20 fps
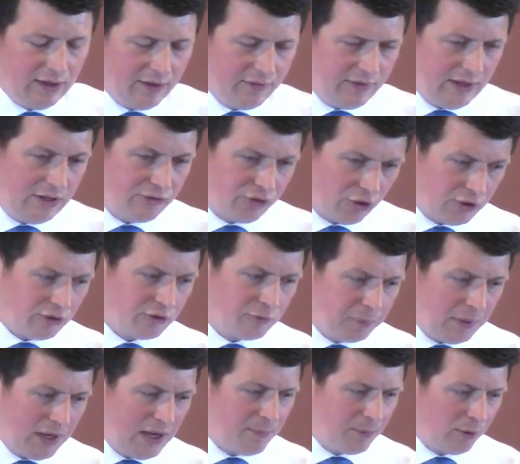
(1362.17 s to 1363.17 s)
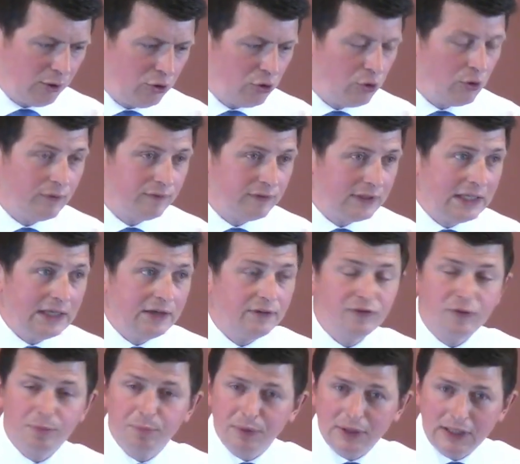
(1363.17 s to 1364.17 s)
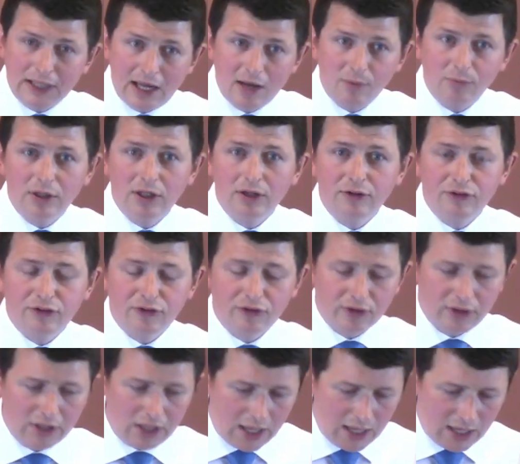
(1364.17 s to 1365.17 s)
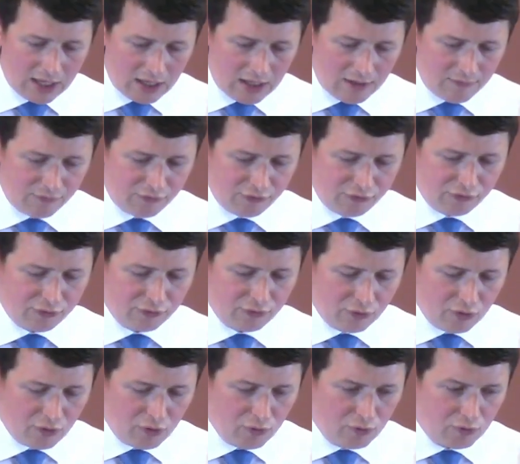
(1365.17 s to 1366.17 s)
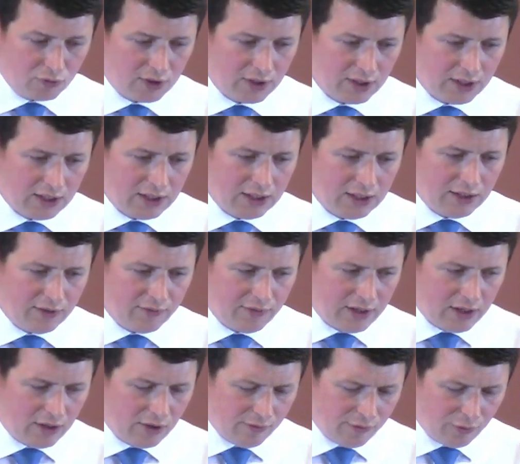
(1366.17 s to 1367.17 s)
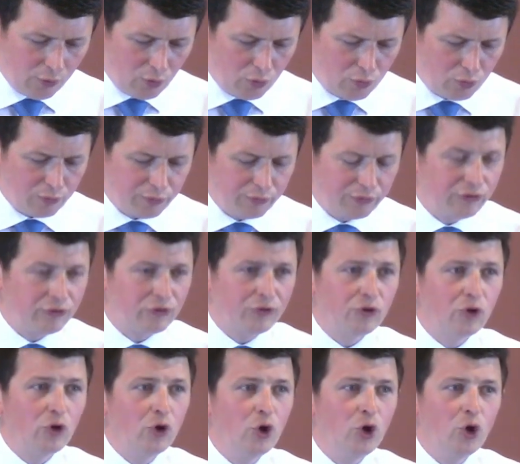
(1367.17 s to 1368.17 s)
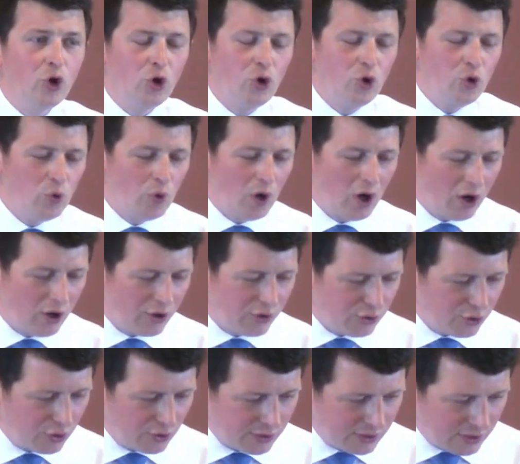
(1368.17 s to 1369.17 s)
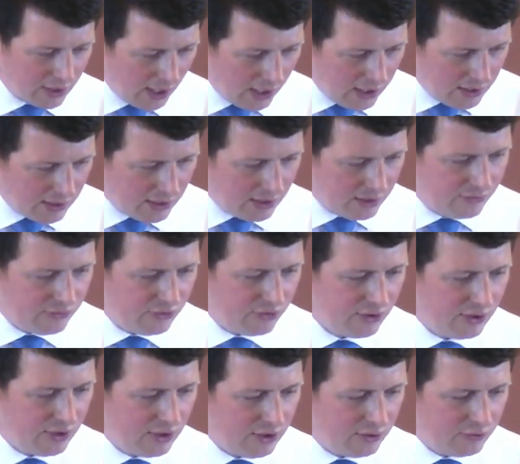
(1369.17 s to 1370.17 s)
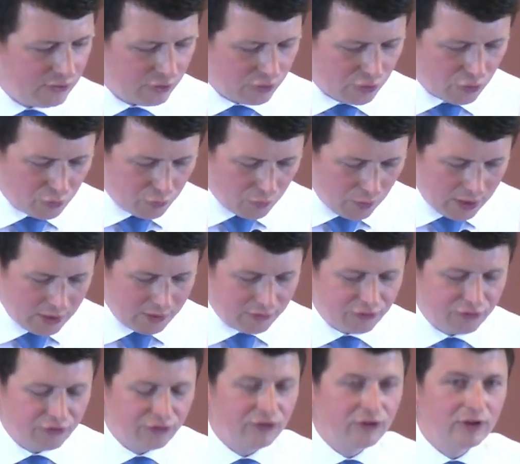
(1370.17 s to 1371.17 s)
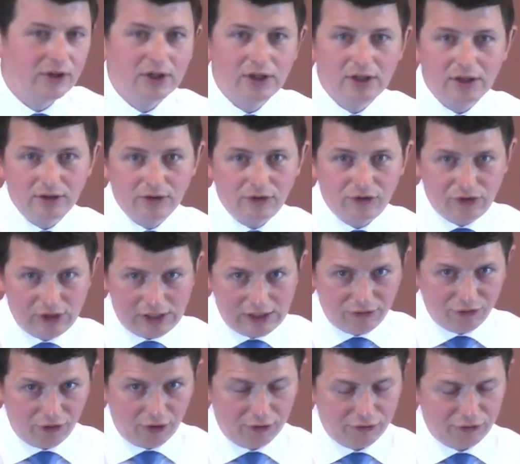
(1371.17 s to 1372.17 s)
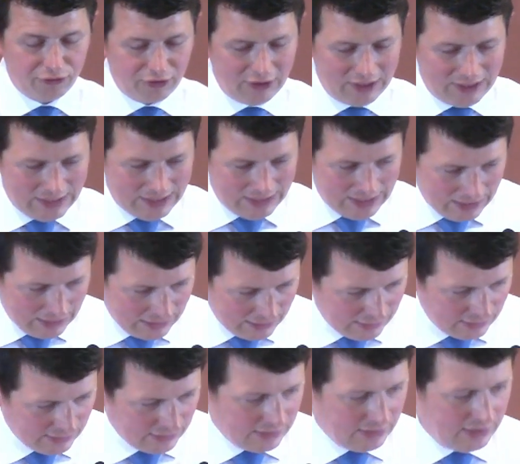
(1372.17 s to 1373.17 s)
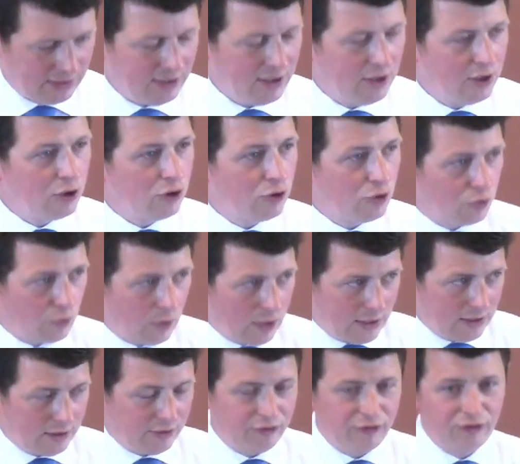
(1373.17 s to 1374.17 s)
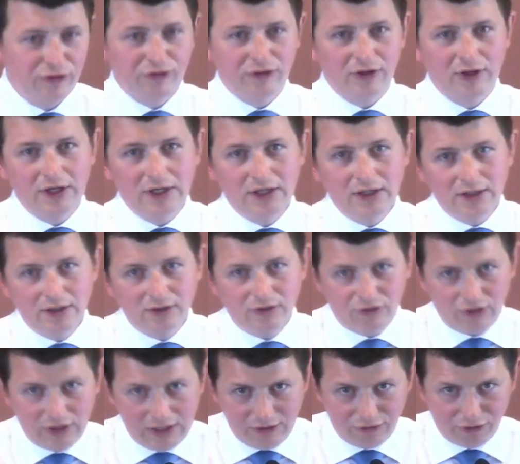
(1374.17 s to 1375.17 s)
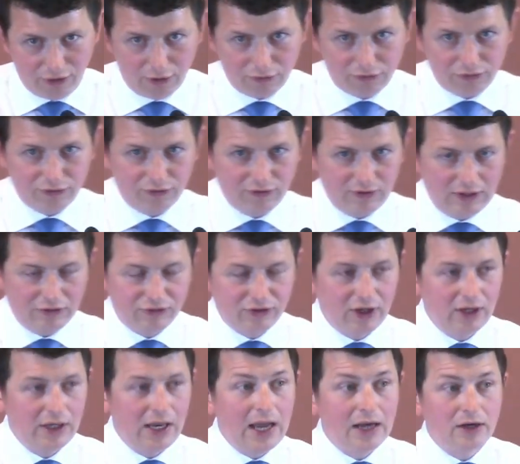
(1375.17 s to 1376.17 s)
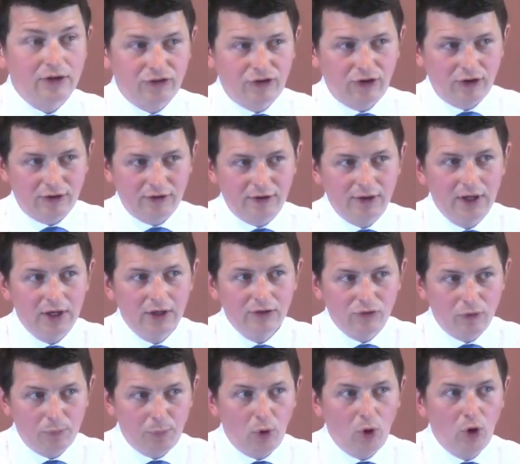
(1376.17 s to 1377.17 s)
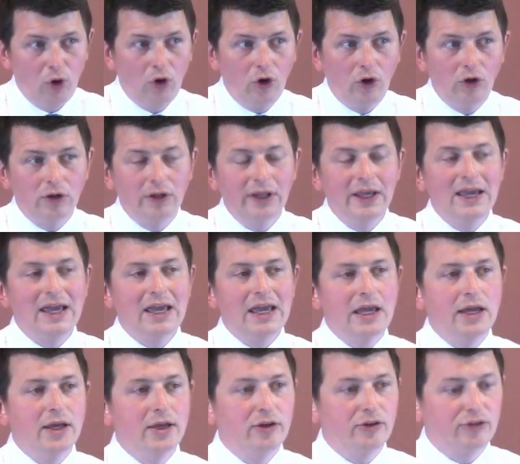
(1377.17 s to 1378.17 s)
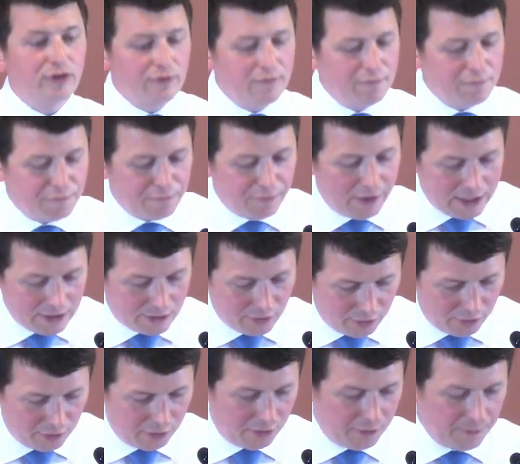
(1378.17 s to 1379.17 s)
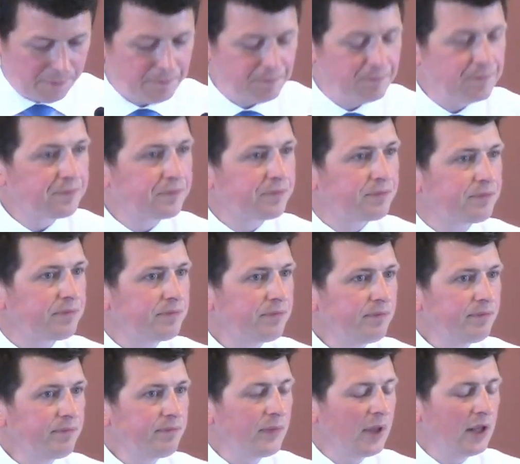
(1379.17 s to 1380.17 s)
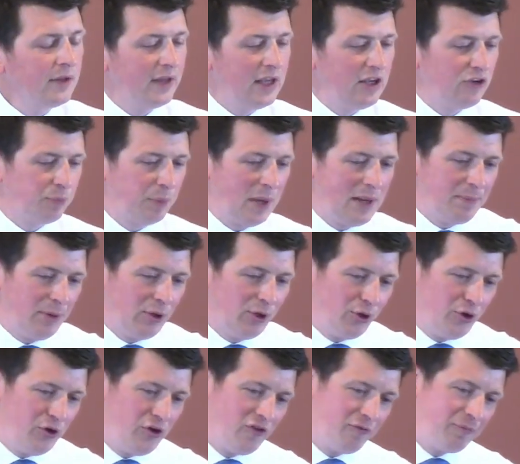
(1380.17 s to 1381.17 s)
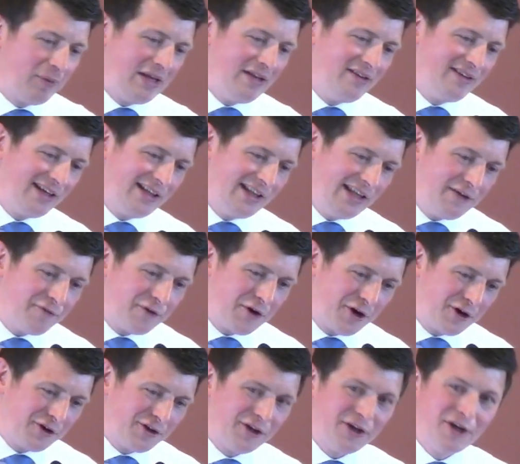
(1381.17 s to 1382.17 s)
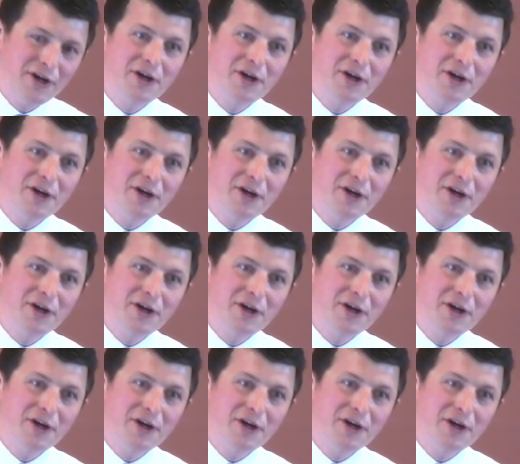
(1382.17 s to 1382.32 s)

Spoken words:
These aren't people who have lived blameless lives. No, they are those who are united to Christ Jesus, in Christ Jesus. This connection to Paul is vital. These people who have been delivered